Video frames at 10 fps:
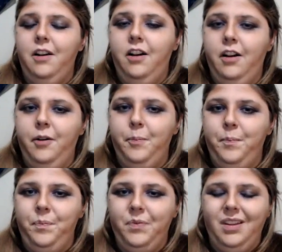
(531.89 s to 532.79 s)
Um,
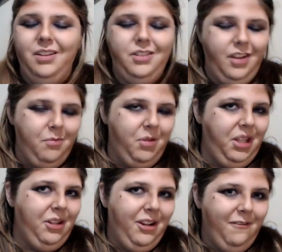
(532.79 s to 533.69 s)
so I'm
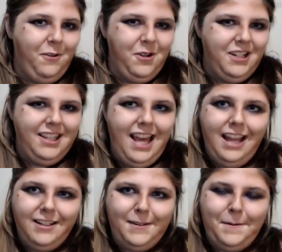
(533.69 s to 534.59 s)
really looking forward to
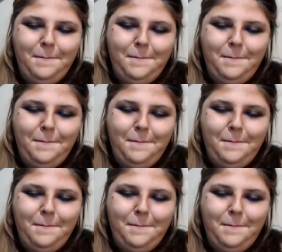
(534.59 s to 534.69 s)
that.